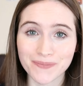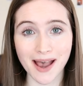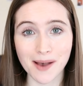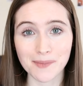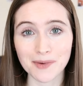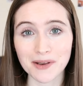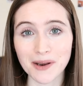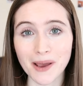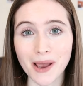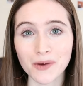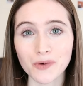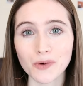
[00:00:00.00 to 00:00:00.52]
Cam
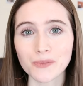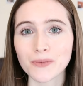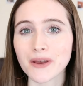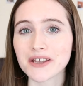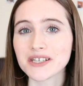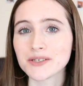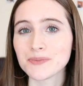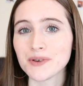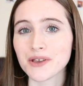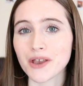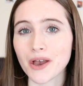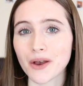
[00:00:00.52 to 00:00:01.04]
and I were
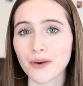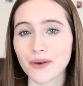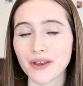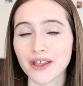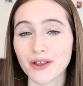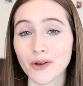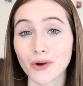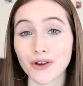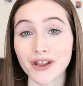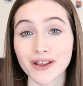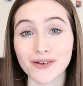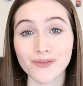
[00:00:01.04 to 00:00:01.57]
meant to be
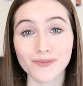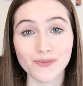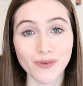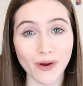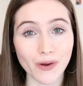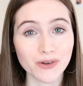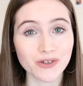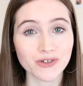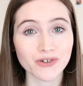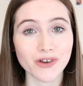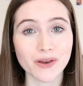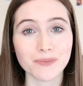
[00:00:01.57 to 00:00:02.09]
going on a
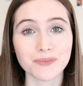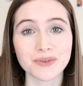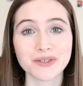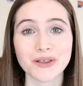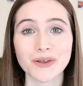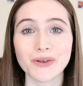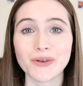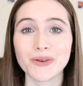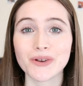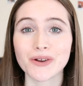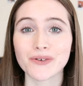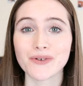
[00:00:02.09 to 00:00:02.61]
road trip
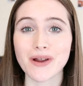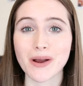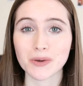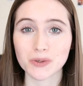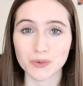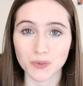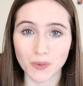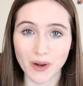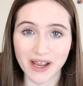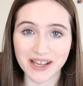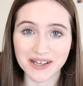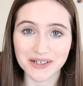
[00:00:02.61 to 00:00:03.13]
soon
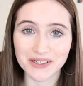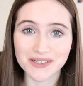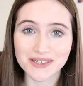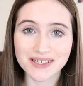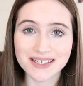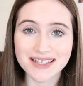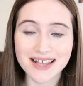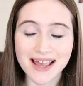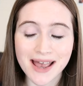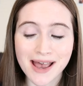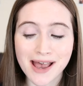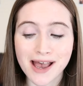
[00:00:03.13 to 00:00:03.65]
around
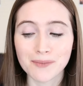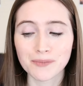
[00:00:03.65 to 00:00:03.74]
Wales,